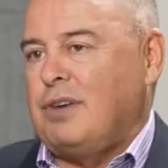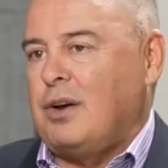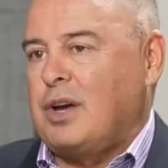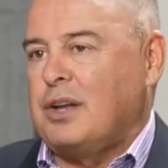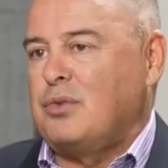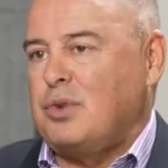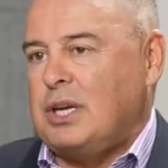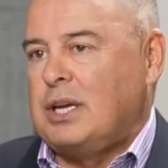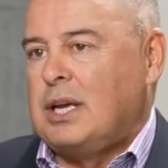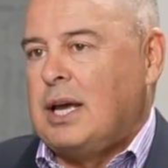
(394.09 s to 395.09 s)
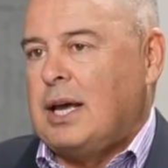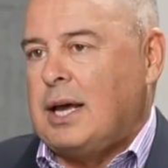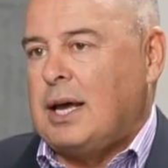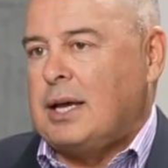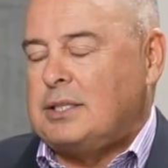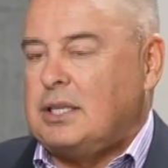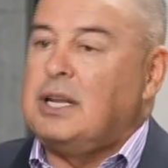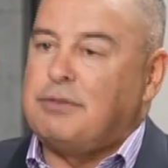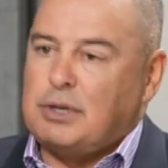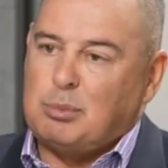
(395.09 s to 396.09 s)
our country, it's
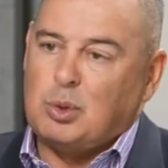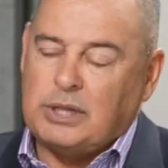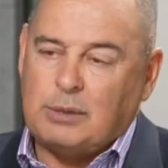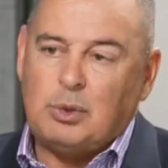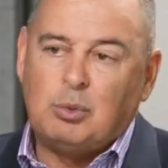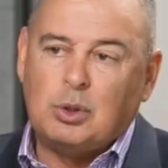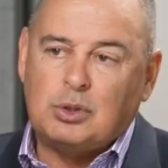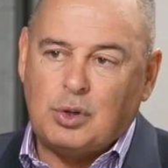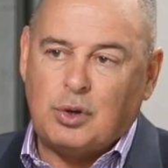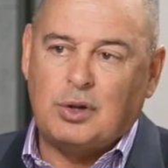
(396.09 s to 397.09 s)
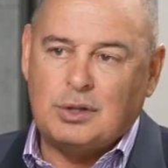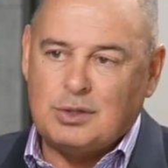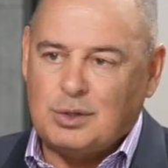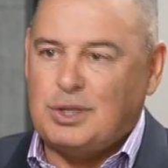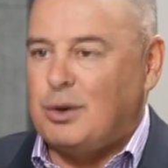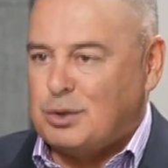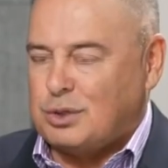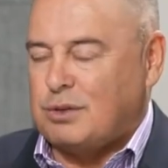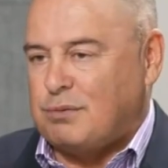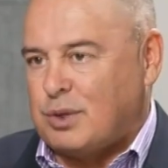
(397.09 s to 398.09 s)
inevitable that we will turn to the
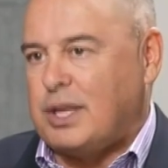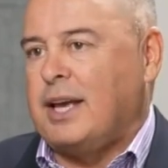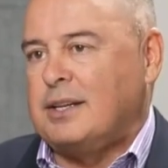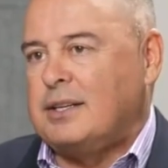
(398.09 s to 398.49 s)
ocean for that.